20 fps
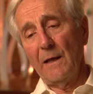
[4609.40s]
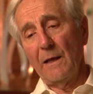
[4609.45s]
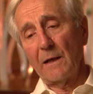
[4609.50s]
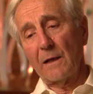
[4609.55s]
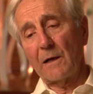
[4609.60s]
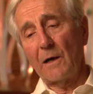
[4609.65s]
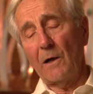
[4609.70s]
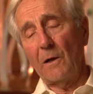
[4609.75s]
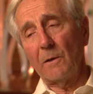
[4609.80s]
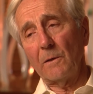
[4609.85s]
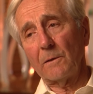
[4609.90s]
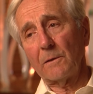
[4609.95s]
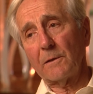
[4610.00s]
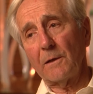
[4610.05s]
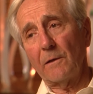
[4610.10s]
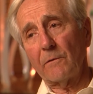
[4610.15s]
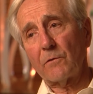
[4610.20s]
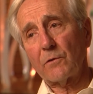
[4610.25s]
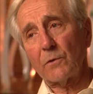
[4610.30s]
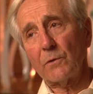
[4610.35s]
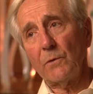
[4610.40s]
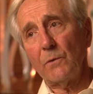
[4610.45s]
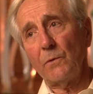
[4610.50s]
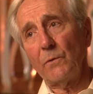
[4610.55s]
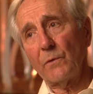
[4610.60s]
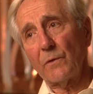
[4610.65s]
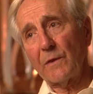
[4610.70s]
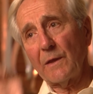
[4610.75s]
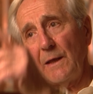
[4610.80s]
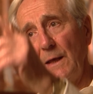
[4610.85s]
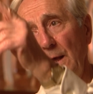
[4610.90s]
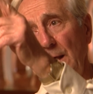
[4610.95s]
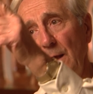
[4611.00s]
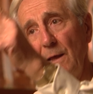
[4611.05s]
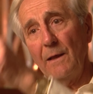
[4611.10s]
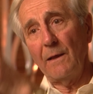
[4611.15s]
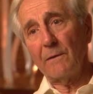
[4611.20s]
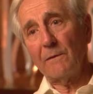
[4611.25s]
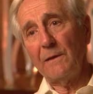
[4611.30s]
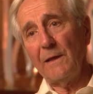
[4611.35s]
culled through
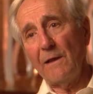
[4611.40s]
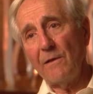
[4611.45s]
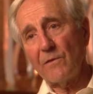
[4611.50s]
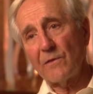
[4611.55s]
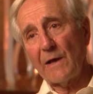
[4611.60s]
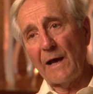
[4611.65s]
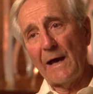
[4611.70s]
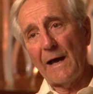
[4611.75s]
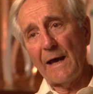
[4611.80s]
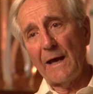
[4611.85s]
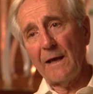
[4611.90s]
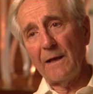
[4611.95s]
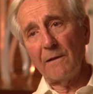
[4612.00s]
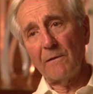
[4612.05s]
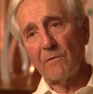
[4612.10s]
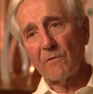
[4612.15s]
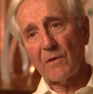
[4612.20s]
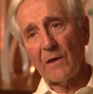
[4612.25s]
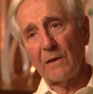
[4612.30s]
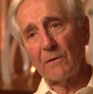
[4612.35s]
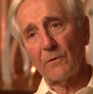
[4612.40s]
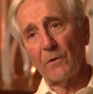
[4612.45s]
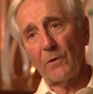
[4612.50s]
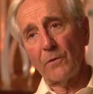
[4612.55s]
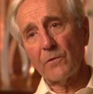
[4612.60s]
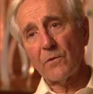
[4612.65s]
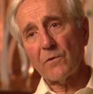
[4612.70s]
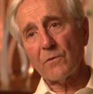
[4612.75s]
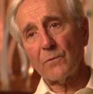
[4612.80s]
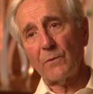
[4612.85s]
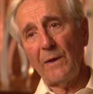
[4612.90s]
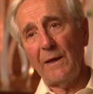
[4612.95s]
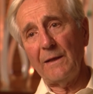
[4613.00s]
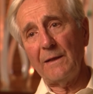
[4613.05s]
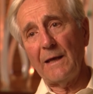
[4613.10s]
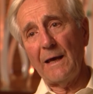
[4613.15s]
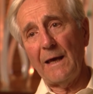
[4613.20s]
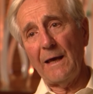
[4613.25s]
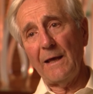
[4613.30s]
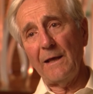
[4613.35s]
the designs in those 3
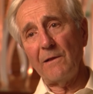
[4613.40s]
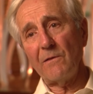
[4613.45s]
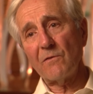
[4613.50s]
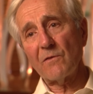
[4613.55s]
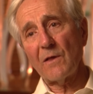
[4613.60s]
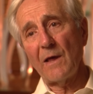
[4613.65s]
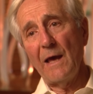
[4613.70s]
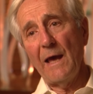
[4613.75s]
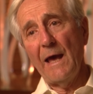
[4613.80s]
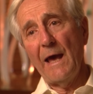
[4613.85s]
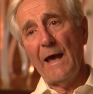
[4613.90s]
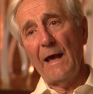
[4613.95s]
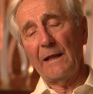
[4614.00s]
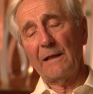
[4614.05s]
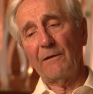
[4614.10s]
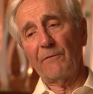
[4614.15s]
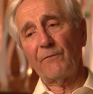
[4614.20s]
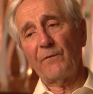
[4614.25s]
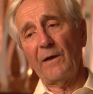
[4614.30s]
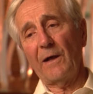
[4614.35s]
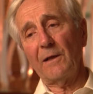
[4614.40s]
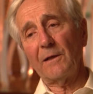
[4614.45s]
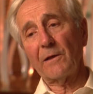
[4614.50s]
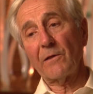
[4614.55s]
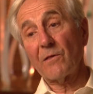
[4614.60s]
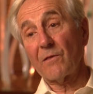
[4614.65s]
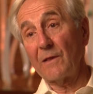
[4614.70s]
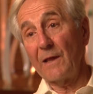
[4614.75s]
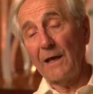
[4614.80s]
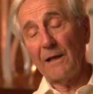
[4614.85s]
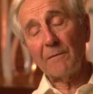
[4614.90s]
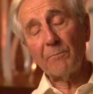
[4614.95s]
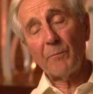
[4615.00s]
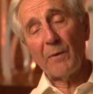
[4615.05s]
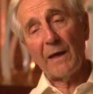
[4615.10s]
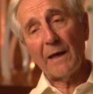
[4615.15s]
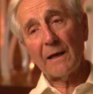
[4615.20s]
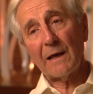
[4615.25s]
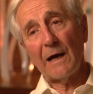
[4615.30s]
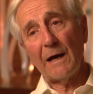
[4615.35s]
days, and the fellows did
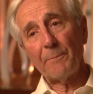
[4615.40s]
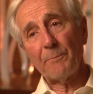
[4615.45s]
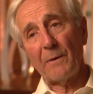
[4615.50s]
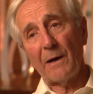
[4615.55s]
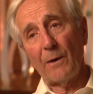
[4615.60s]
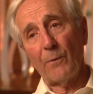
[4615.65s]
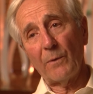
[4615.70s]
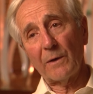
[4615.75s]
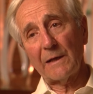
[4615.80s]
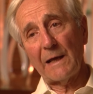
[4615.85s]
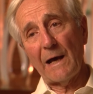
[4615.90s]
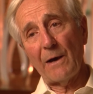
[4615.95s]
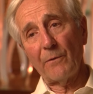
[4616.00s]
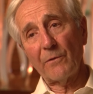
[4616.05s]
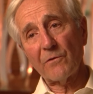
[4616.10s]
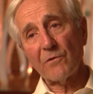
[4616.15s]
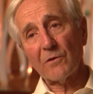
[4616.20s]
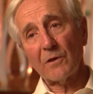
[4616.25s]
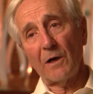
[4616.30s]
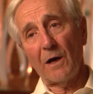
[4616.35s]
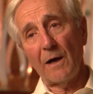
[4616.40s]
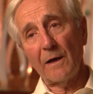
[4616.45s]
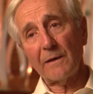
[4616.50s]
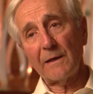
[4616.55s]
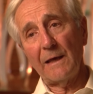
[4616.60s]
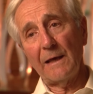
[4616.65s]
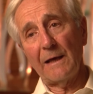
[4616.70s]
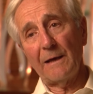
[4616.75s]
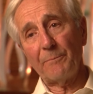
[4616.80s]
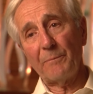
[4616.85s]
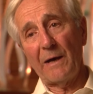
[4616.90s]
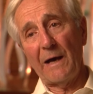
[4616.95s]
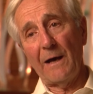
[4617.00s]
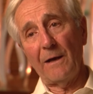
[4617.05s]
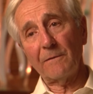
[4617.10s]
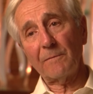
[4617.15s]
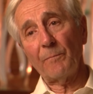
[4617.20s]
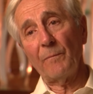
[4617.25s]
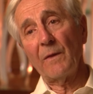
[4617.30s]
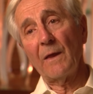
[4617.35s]
pick up on what I was talking
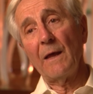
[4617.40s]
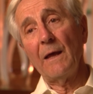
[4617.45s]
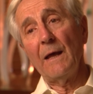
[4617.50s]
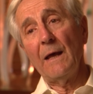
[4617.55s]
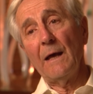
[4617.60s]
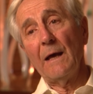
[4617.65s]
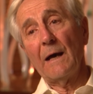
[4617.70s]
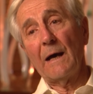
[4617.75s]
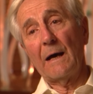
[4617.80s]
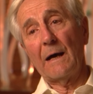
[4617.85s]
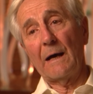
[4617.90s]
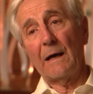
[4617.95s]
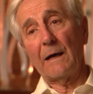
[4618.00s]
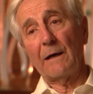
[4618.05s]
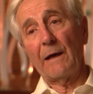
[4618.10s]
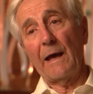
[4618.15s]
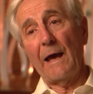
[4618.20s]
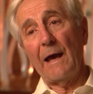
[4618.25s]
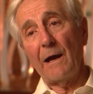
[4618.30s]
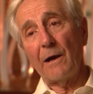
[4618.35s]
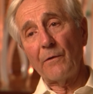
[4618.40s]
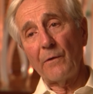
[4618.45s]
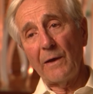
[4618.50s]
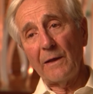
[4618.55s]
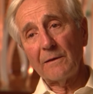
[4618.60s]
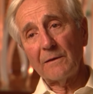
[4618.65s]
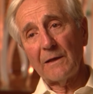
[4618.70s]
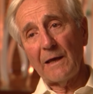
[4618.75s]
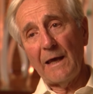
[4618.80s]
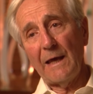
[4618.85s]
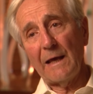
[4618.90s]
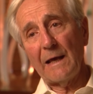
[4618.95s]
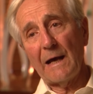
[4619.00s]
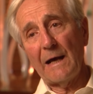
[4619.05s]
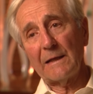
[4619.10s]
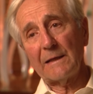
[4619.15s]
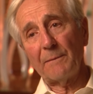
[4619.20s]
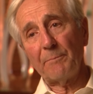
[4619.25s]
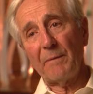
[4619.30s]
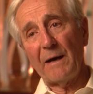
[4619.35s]
about, air intake
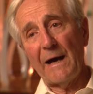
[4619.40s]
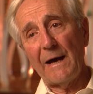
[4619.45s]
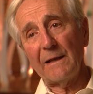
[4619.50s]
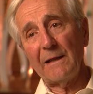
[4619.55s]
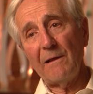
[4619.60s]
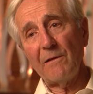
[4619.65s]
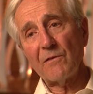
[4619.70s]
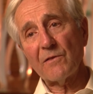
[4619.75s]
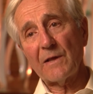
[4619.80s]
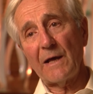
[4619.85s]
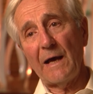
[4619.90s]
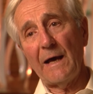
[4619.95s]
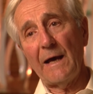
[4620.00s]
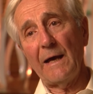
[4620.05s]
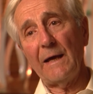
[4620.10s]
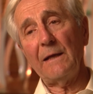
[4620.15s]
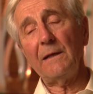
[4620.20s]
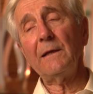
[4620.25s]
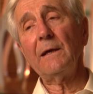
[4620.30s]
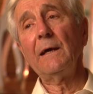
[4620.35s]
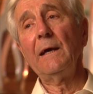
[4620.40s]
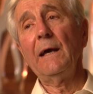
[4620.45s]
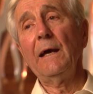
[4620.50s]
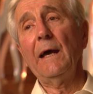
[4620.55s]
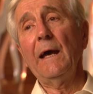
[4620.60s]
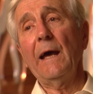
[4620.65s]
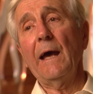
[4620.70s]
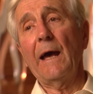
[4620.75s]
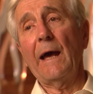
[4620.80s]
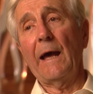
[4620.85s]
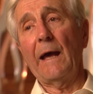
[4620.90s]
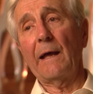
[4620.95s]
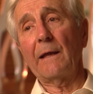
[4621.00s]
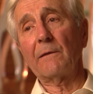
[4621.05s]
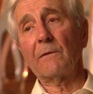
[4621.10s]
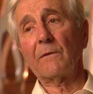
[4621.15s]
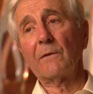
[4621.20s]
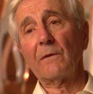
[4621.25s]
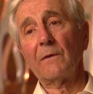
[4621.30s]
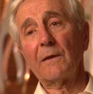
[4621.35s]
on the body side,
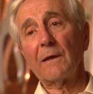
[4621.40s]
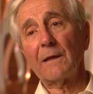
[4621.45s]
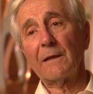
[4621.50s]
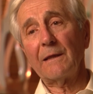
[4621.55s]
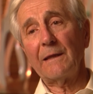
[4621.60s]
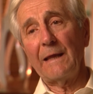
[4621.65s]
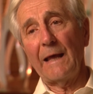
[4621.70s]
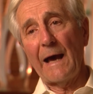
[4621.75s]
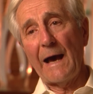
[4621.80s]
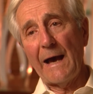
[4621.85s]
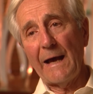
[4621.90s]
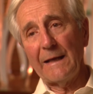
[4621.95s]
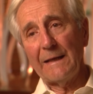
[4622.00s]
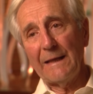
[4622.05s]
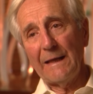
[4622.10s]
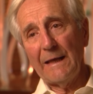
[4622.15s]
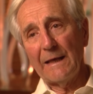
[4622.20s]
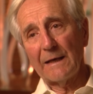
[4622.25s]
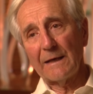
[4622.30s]
and the idea